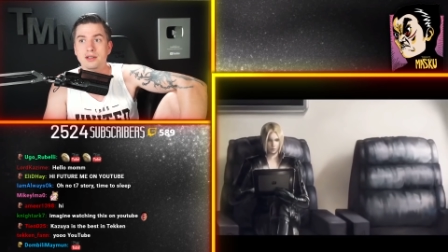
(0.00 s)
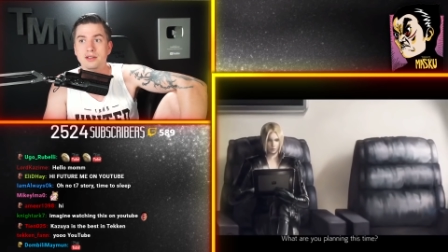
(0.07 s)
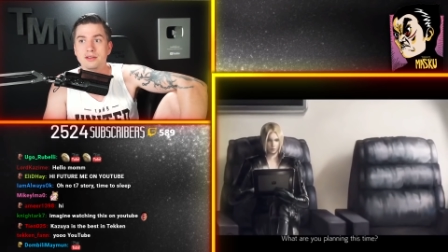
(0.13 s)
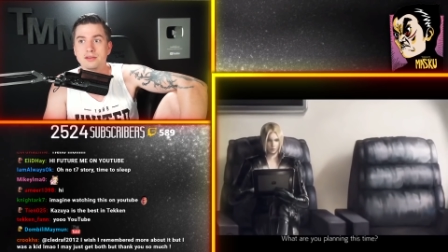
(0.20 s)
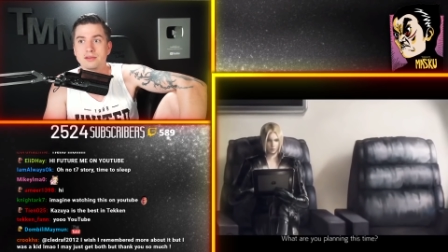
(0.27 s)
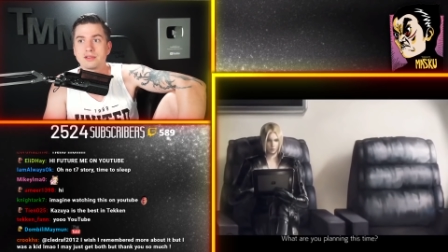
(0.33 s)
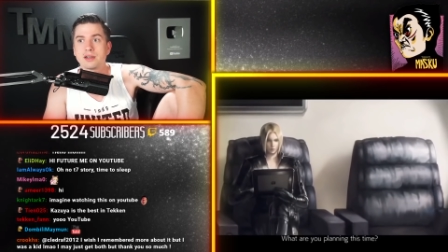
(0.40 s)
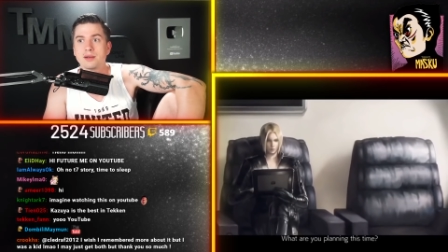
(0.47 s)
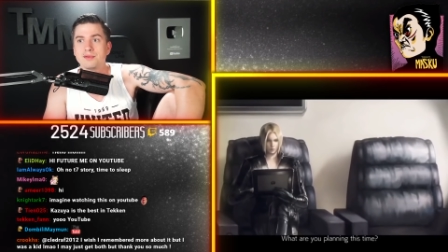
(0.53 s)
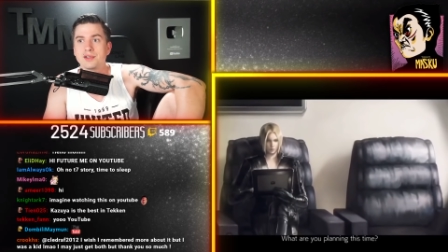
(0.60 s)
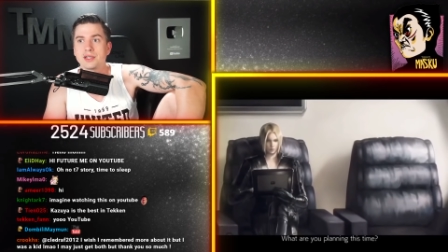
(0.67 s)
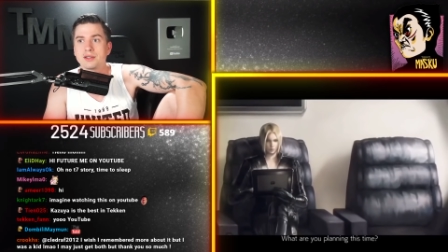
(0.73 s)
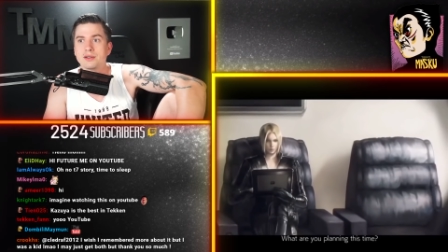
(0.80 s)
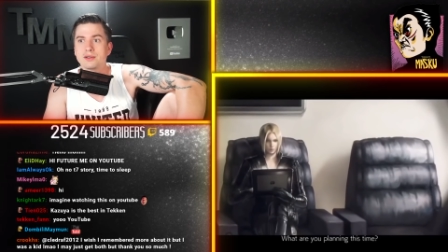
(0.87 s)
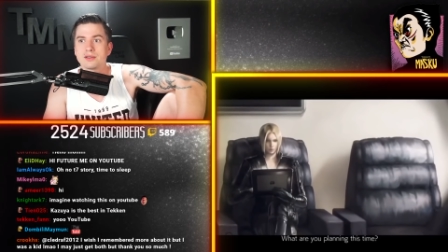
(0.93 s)
do
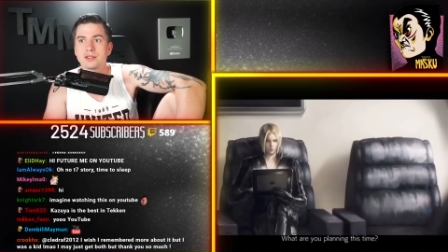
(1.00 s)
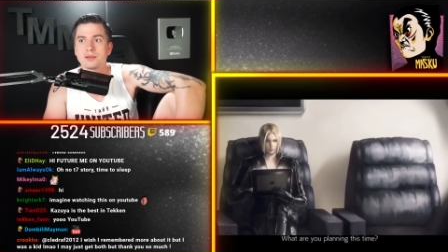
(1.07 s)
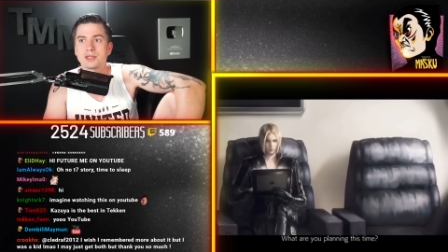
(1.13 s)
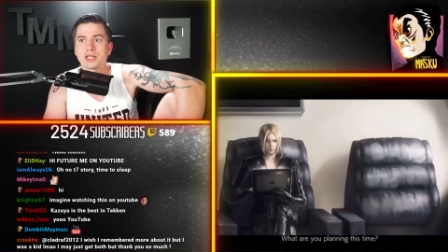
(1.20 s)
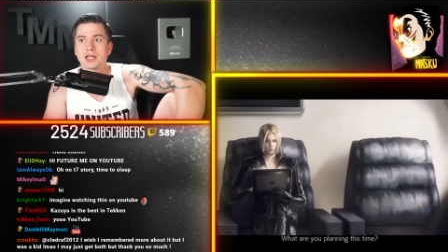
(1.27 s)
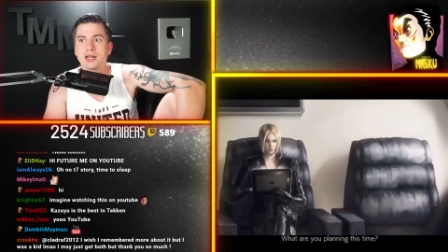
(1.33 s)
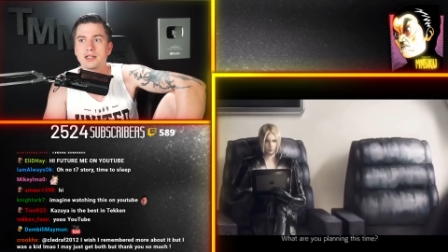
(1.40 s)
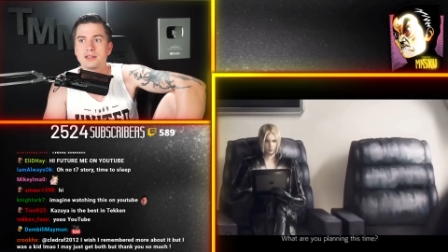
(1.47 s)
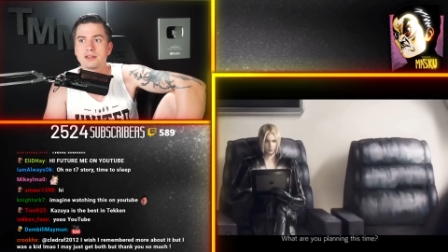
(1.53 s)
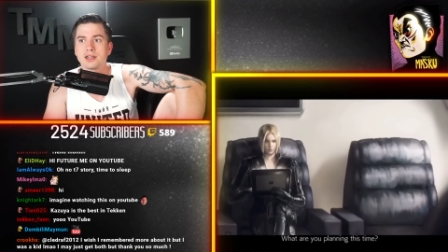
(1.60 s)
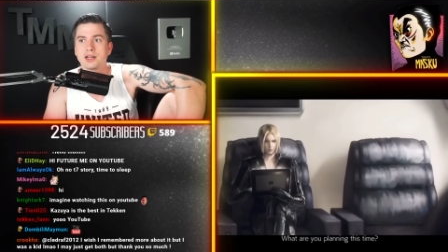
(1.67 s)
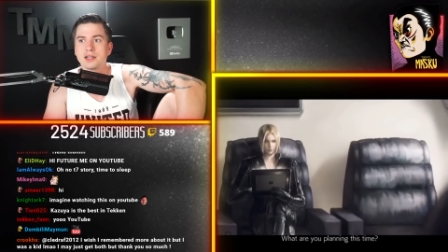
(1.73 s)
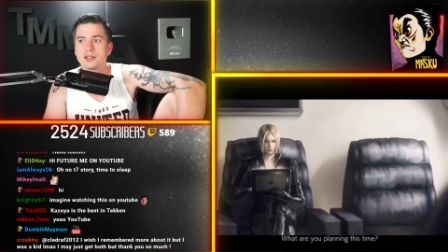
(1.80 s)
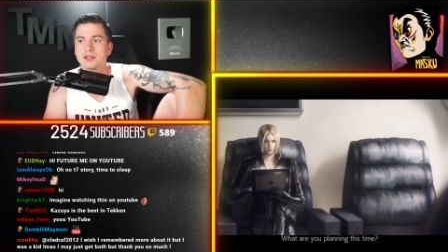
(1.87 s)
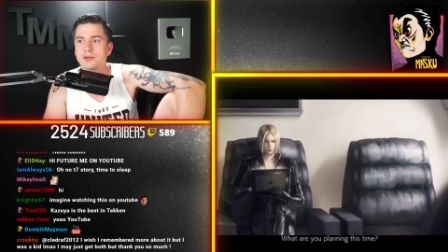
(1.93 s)
something naughty with
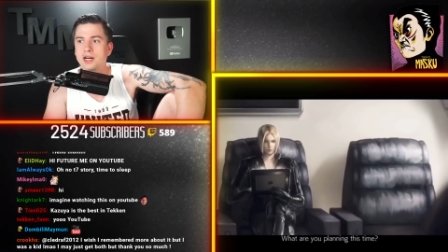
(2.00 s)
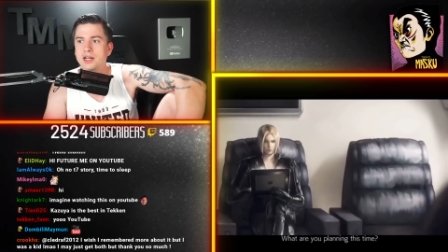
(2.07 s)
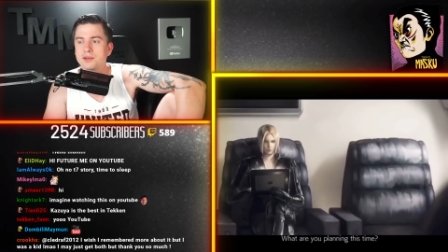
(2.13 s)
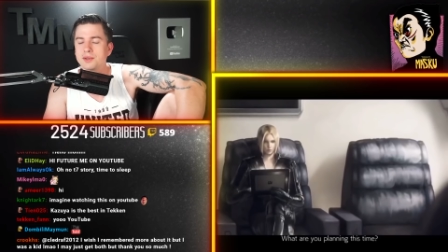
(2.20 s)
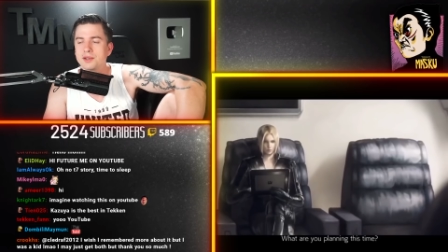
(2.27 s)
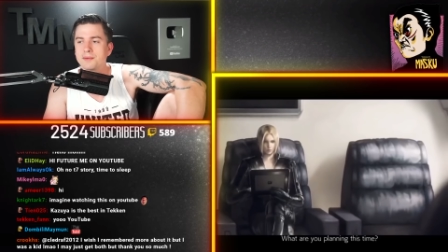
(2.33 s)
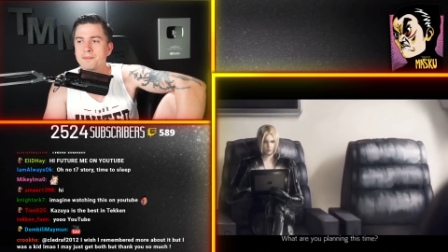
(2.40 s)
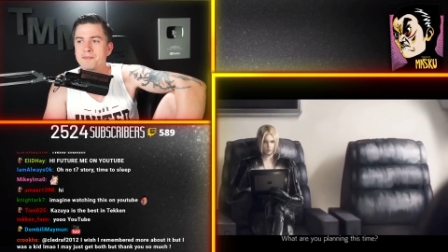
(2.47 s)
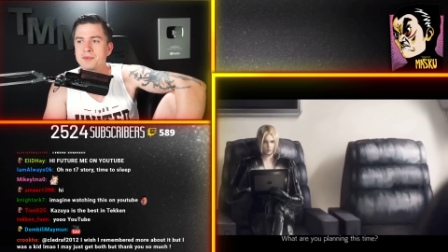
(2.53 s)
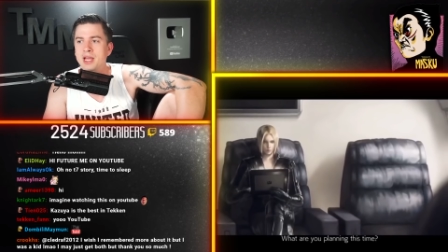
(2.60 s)
Kazuya? I know I would.